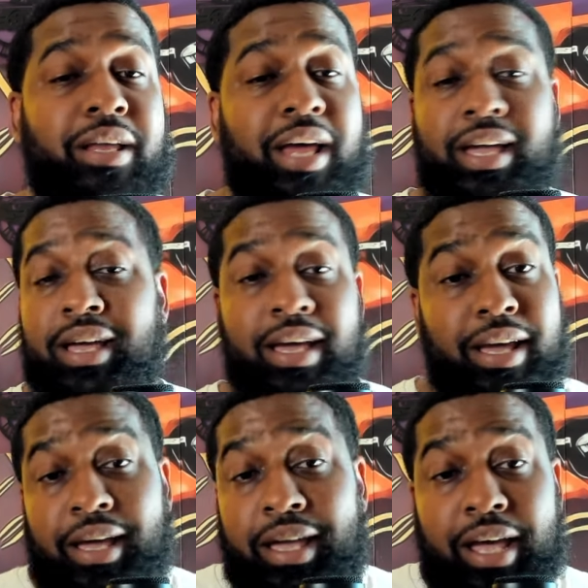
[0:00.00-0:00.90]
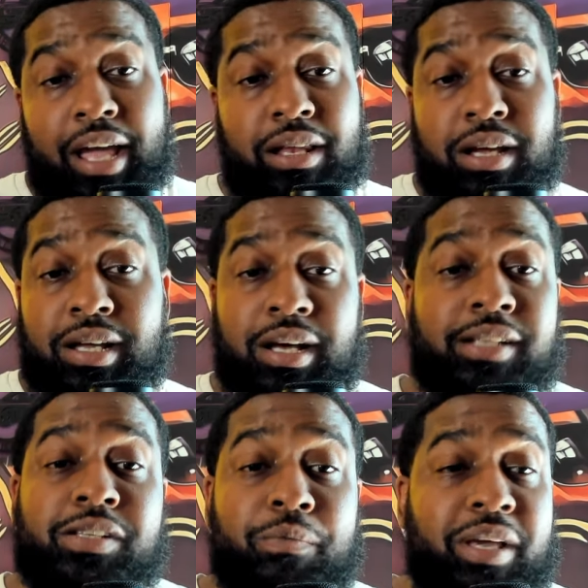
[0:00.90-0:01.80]
Like, he ain't look good
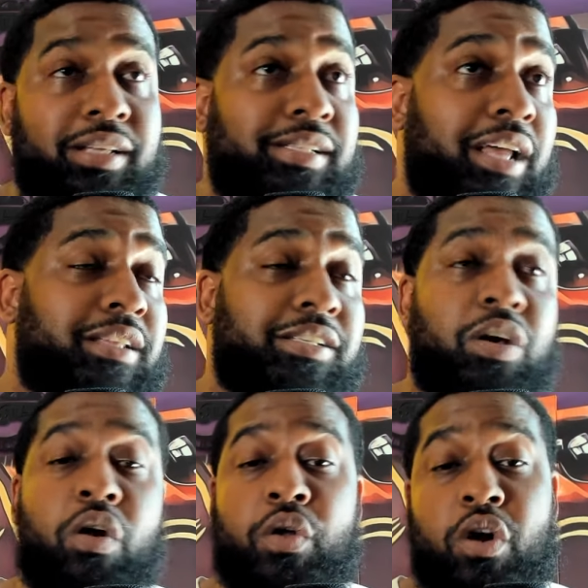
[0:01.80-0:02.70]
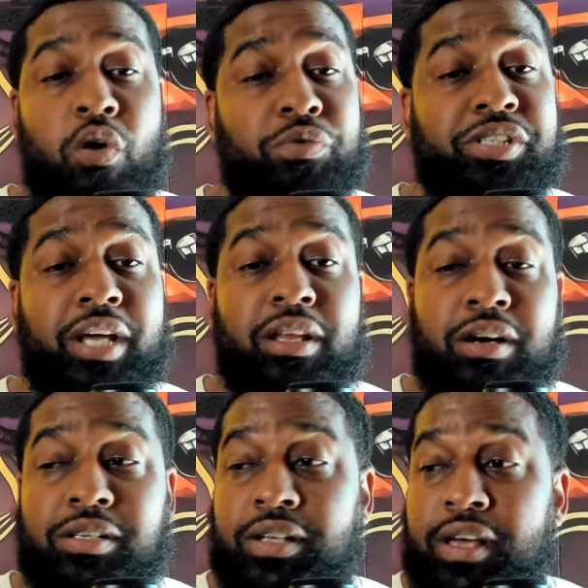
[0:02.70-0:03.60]
to me. Something's going on with Jalen Hurts.